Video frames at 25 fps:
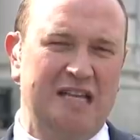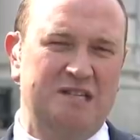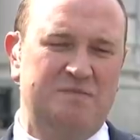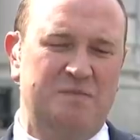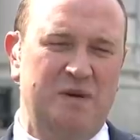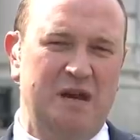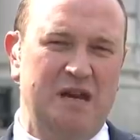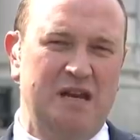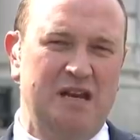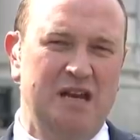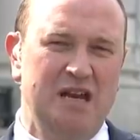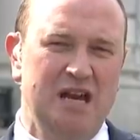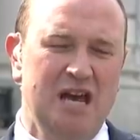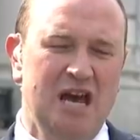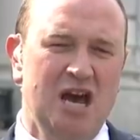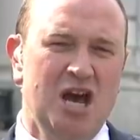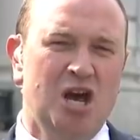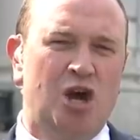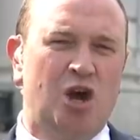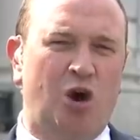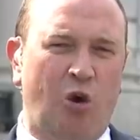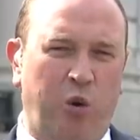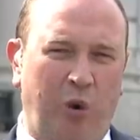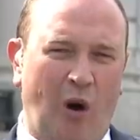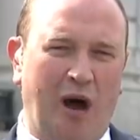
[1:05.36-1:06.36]
has been
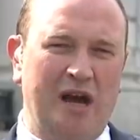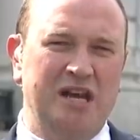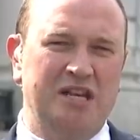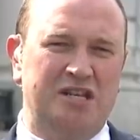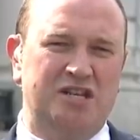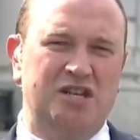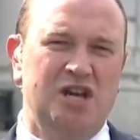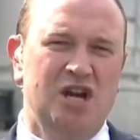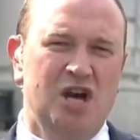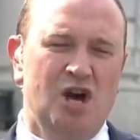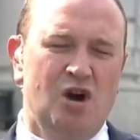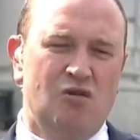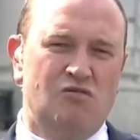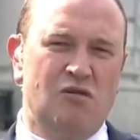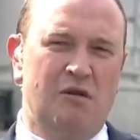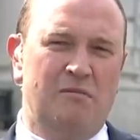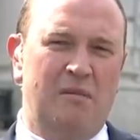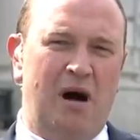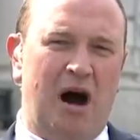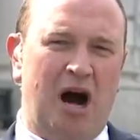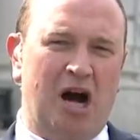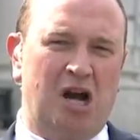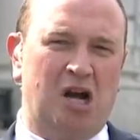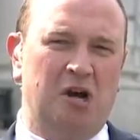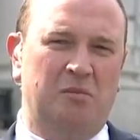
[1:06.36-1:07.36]
quite
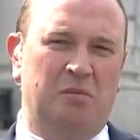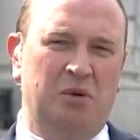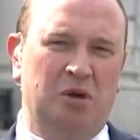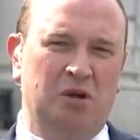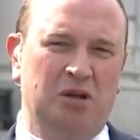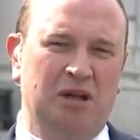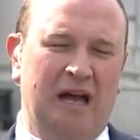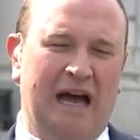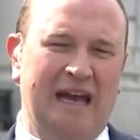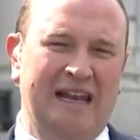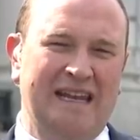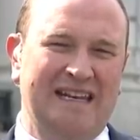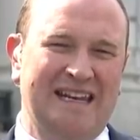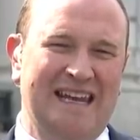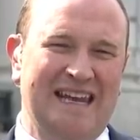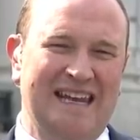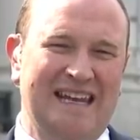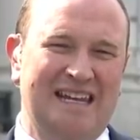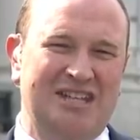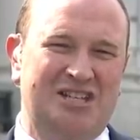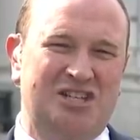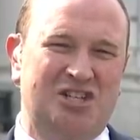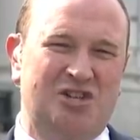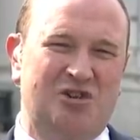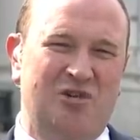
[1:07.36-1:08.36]
remarkable, and it
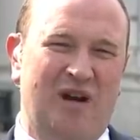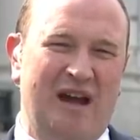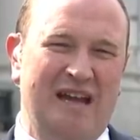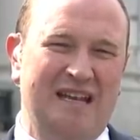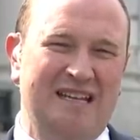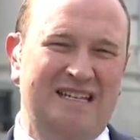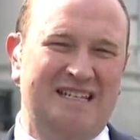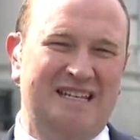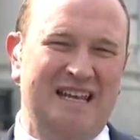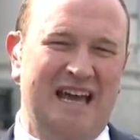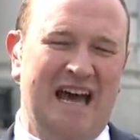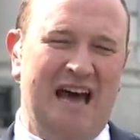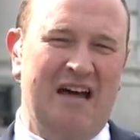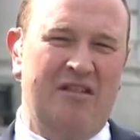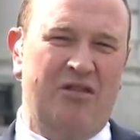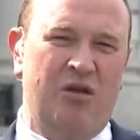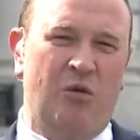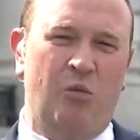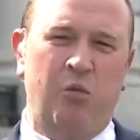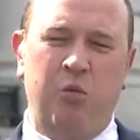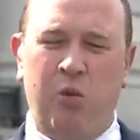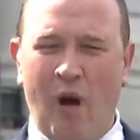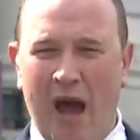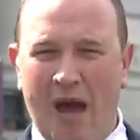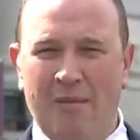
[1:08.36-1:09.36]
illustrates the
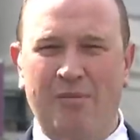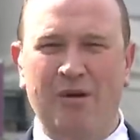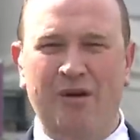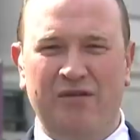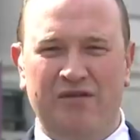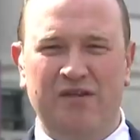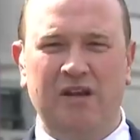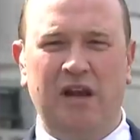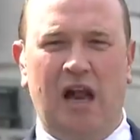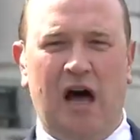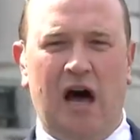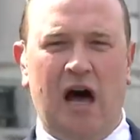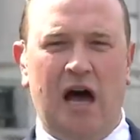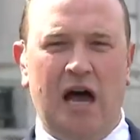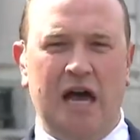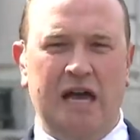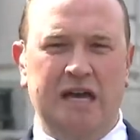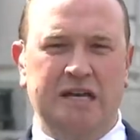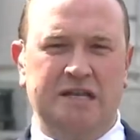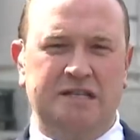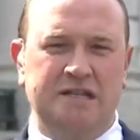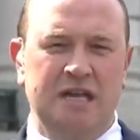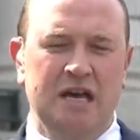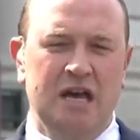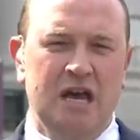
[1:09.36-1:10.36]
web of
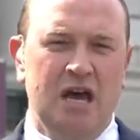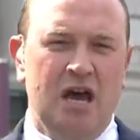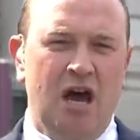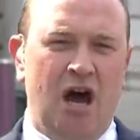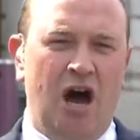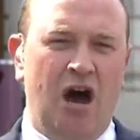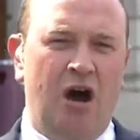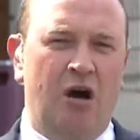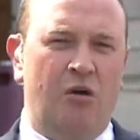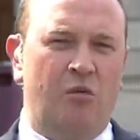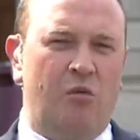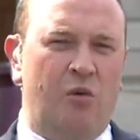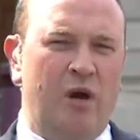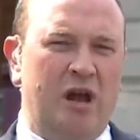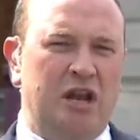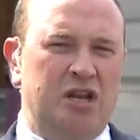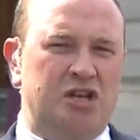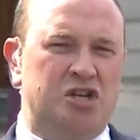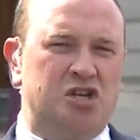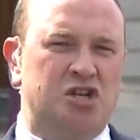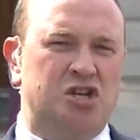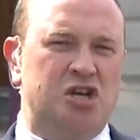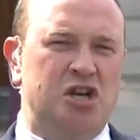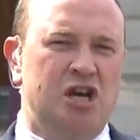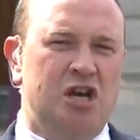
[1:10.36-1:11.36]
lies
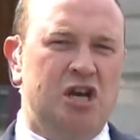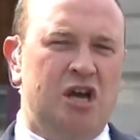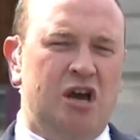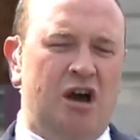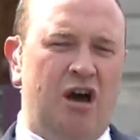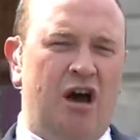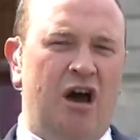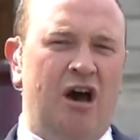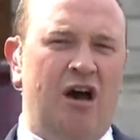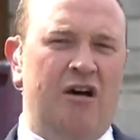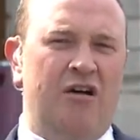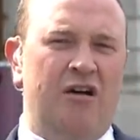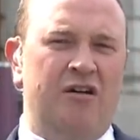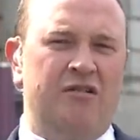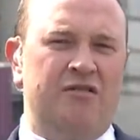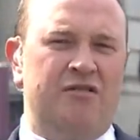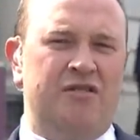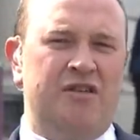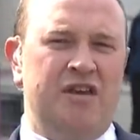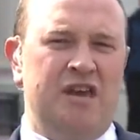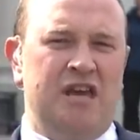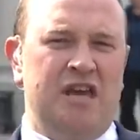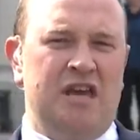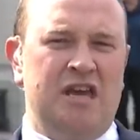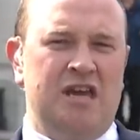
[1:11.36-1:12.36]
which
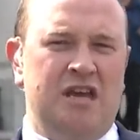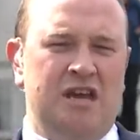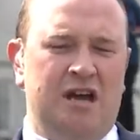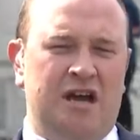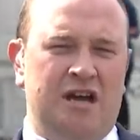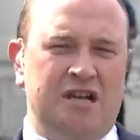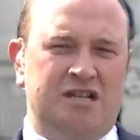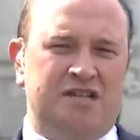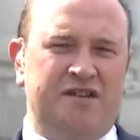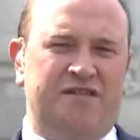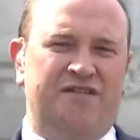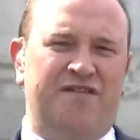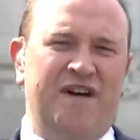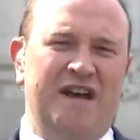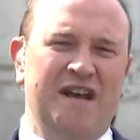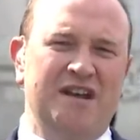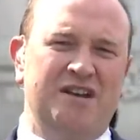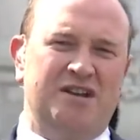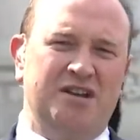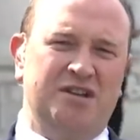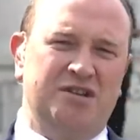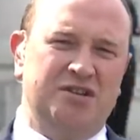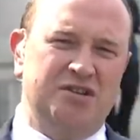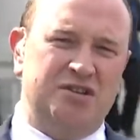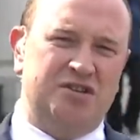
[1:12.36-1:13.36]
the
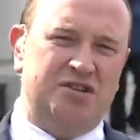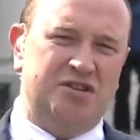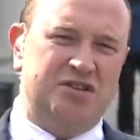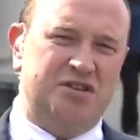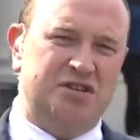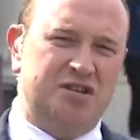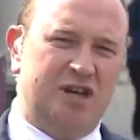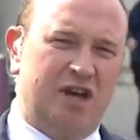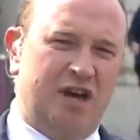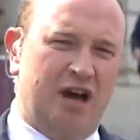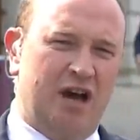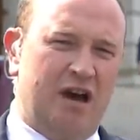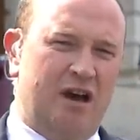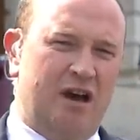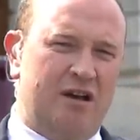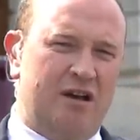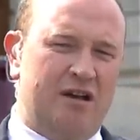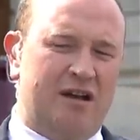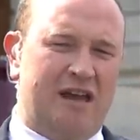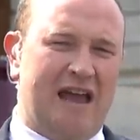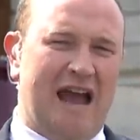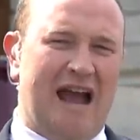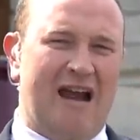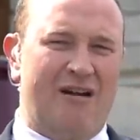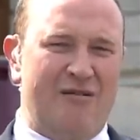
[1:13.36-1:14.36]
defendants
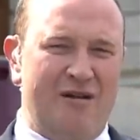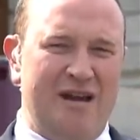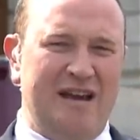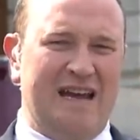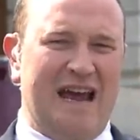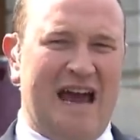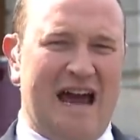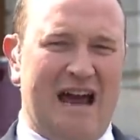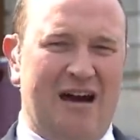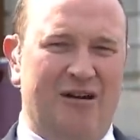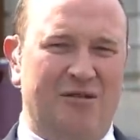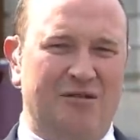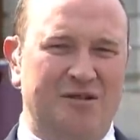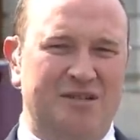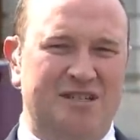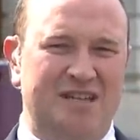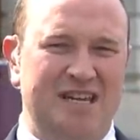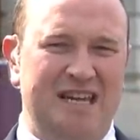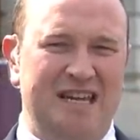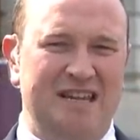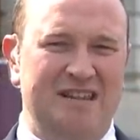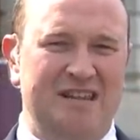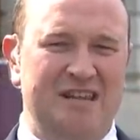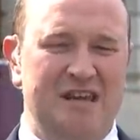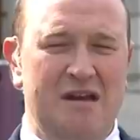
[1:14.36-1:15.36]
carried out
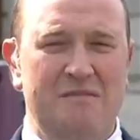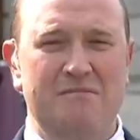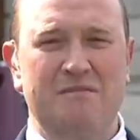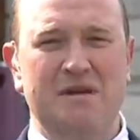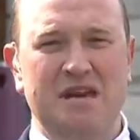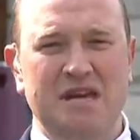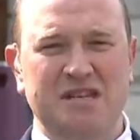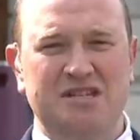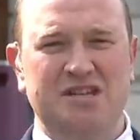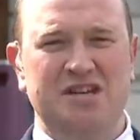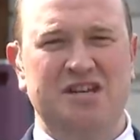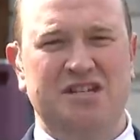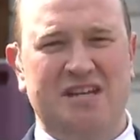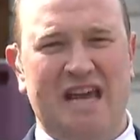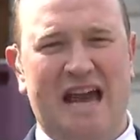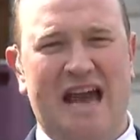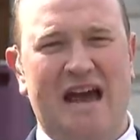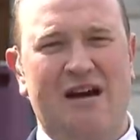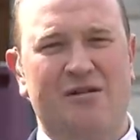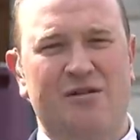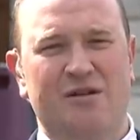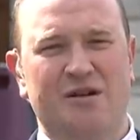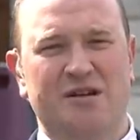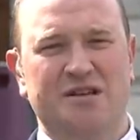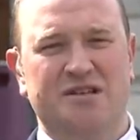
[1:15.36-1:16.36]
in the immediate
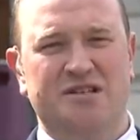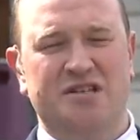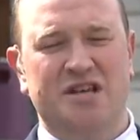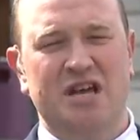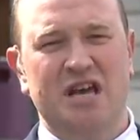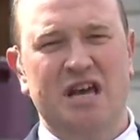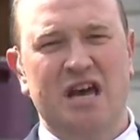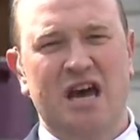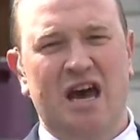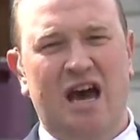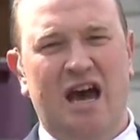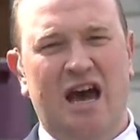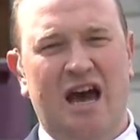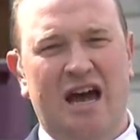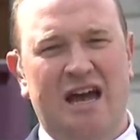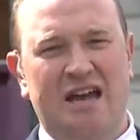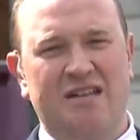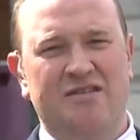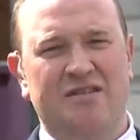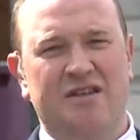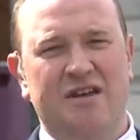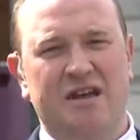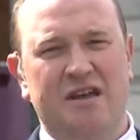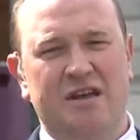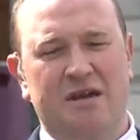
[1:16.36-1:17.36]
hours
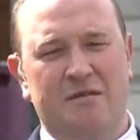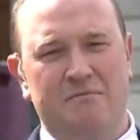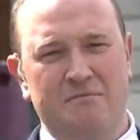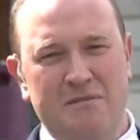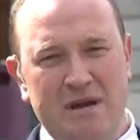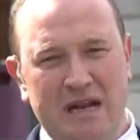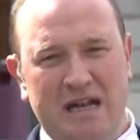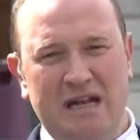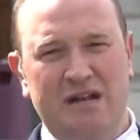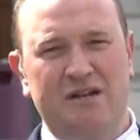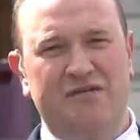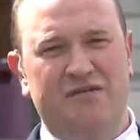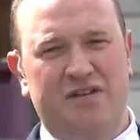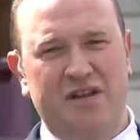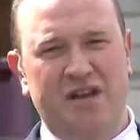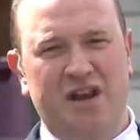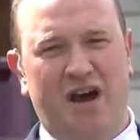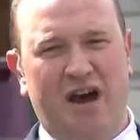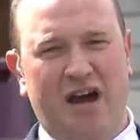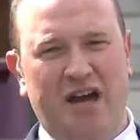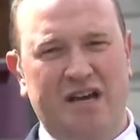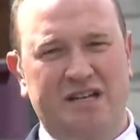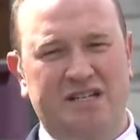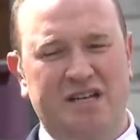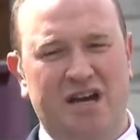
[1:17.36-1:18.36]
in the middle of the
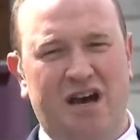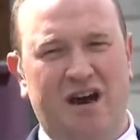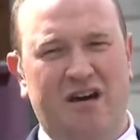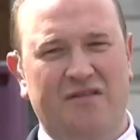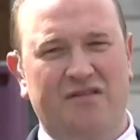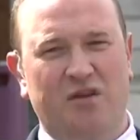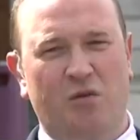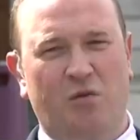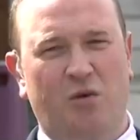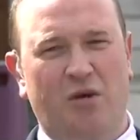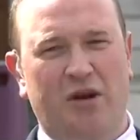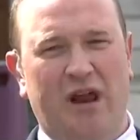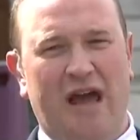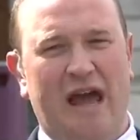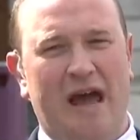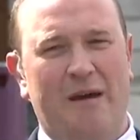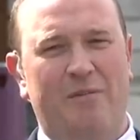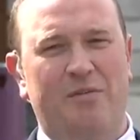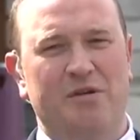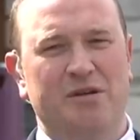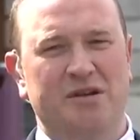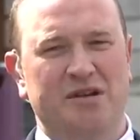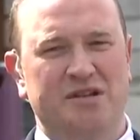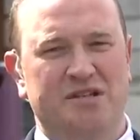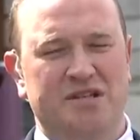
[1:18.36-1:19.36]
night after what
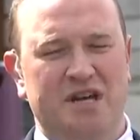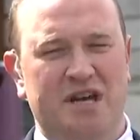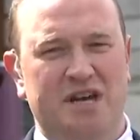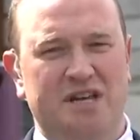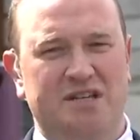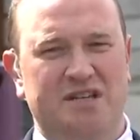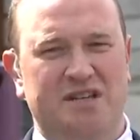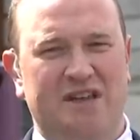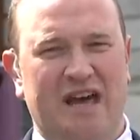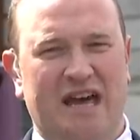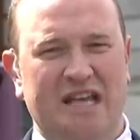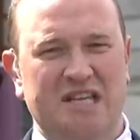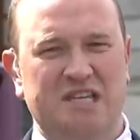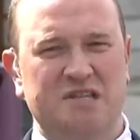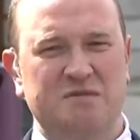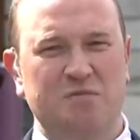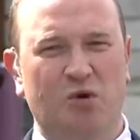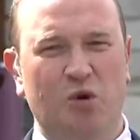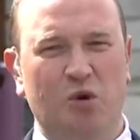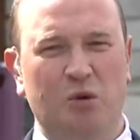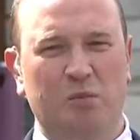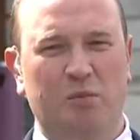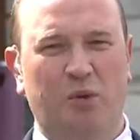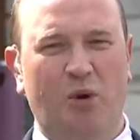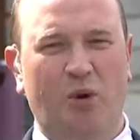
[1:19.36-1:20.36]
happened to that
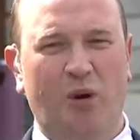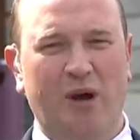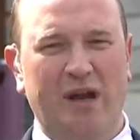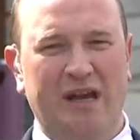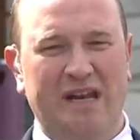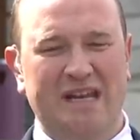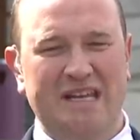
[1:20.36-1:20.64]
small boy.